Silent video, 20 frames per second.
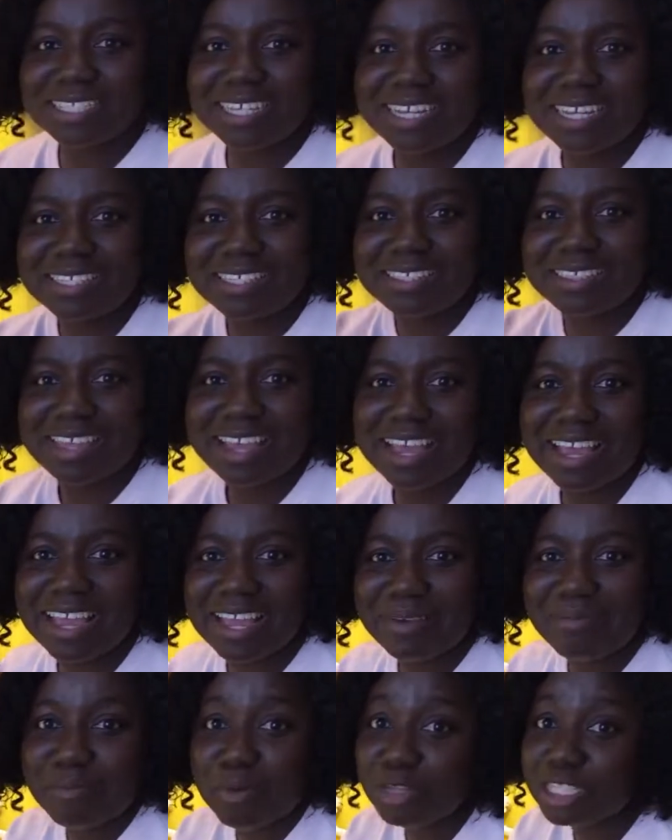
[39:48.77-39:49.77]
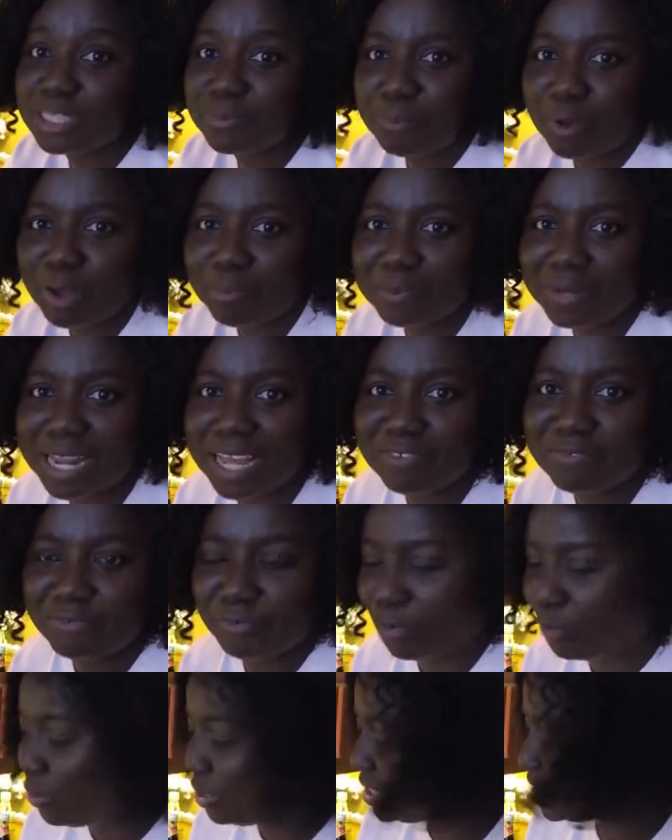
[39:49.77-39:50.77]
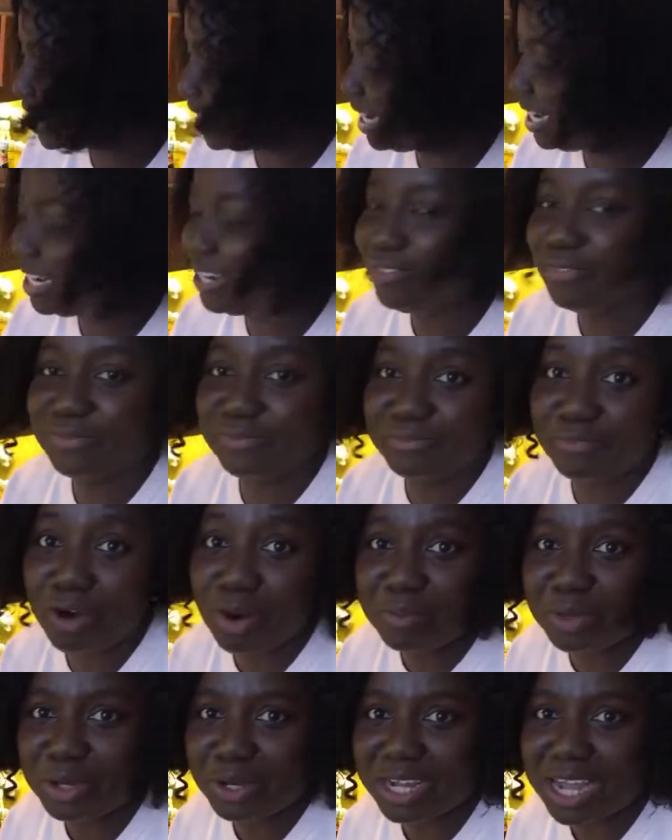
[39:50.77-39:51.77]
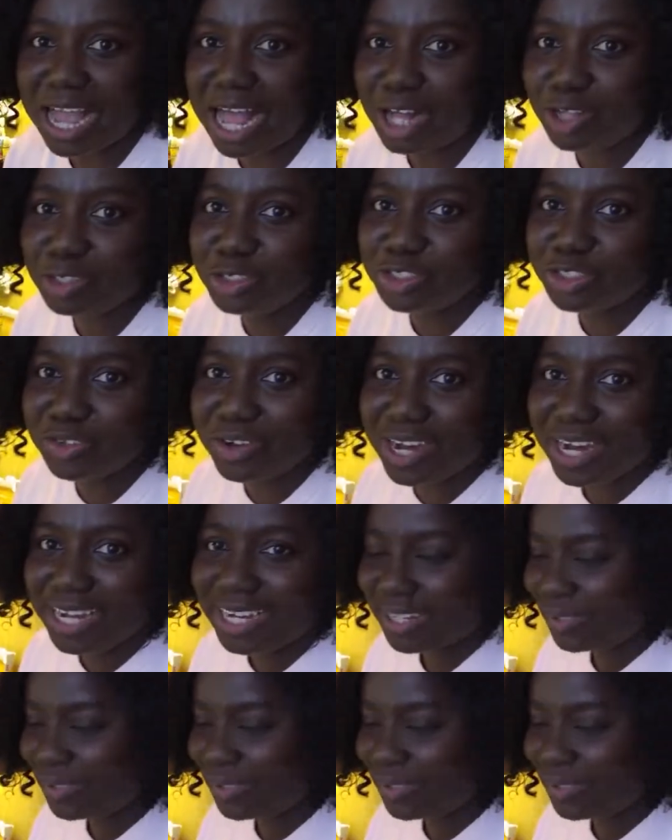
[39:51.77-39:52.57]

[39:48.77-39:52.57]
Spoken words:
is the most popular food from your country.